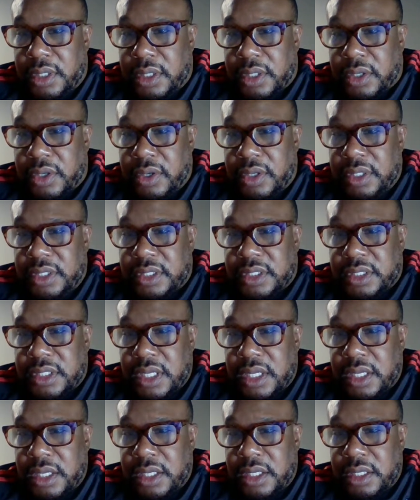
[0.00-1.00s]
Curly
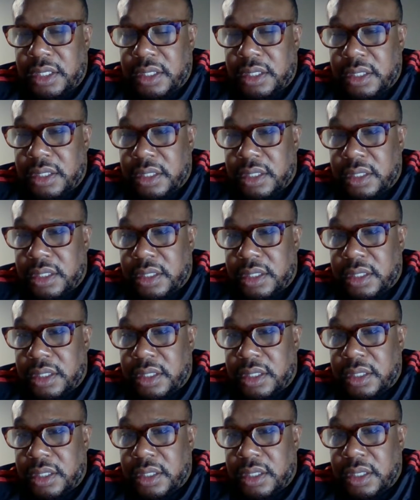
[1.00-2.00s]
said,
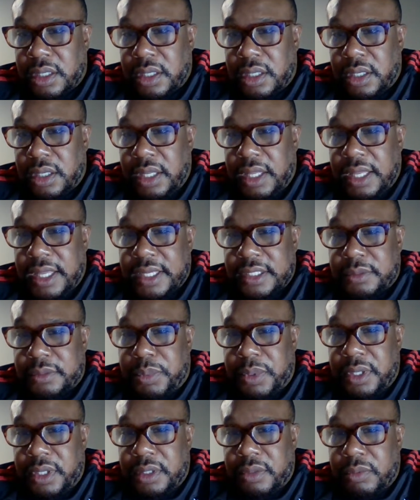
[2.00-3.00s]
it's
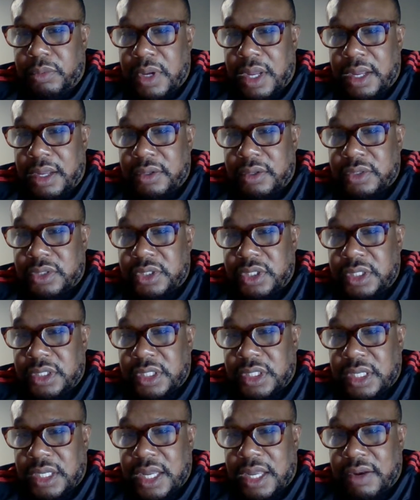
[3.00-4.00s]
been a while since
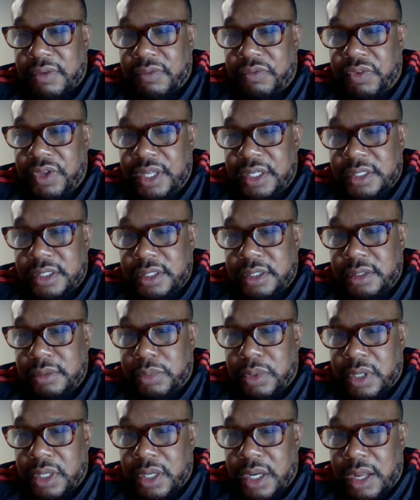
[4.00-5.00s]
I got a visa,
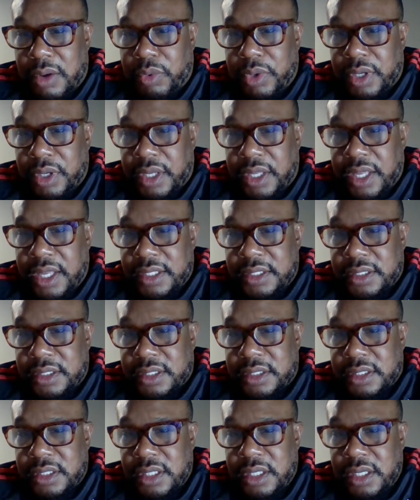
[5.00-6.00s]
but I would
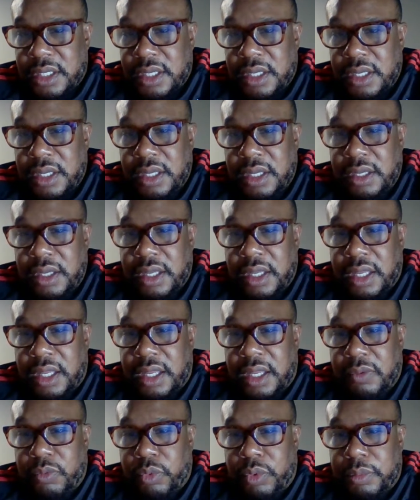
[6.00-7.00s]
guess
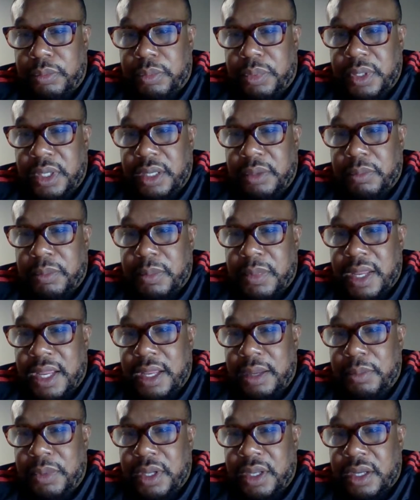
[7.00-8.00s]
it would be
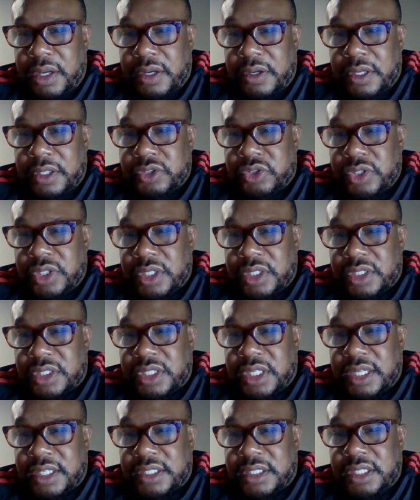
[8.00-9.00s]
maybe
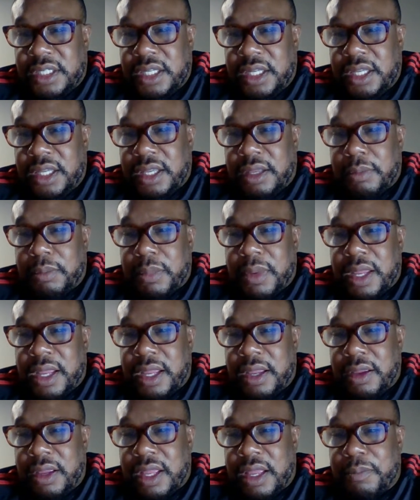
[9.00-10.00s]
160. It
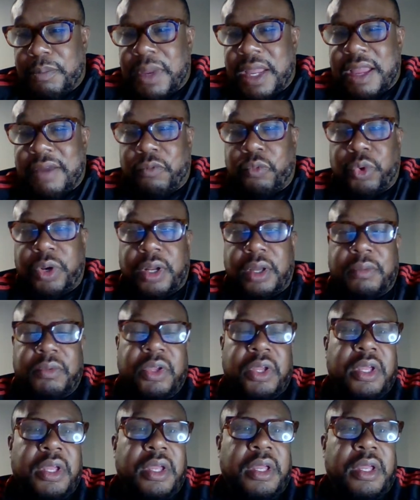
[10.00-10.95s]
may have went up.